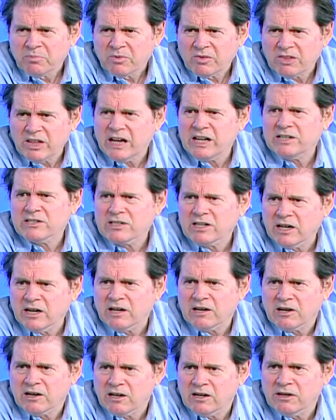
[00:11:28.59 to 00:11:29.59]
That's
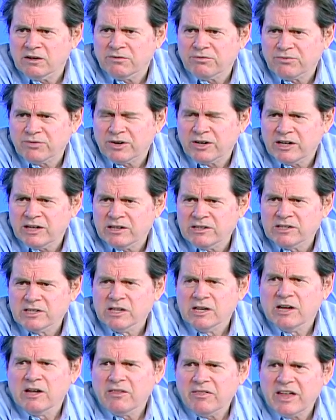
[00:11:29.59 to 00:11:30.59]
not love, friends.
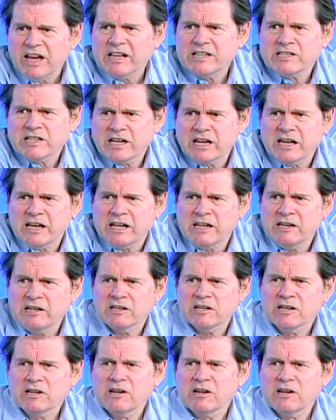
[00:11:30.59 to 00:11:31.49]
That's hate.